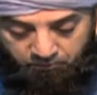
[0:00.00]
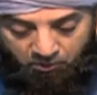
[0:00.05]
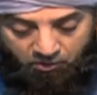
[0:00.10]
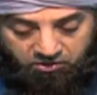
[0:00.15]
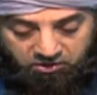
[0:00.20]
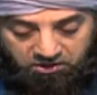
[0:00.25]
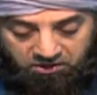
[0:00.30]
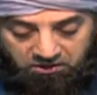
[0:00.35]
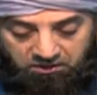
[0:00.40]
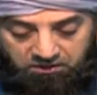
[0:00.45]

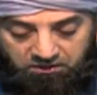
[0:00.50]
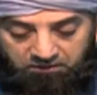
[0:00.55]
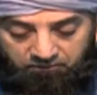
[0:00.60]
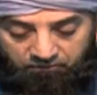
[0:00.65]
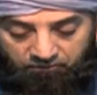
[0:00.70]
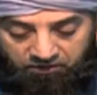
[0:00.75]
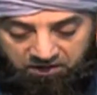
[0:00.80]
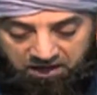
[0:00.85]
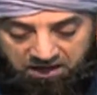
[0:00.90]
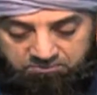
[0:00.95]
body
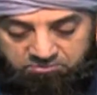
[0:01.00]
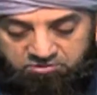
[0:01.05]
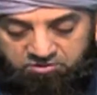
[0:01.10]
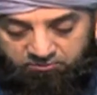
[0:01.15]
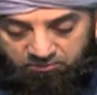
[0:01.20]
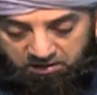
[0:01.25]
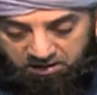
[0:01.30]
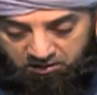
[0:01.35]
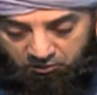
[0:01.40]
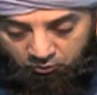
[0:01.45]
came to
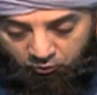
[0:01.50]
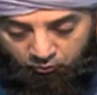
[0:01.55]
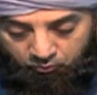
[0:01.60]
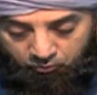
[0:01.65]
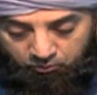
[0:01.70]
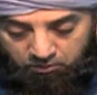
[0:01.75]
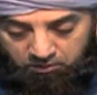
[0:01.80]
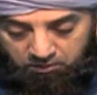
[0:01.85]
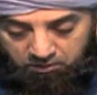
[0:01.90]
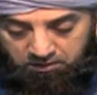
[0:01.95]
my home.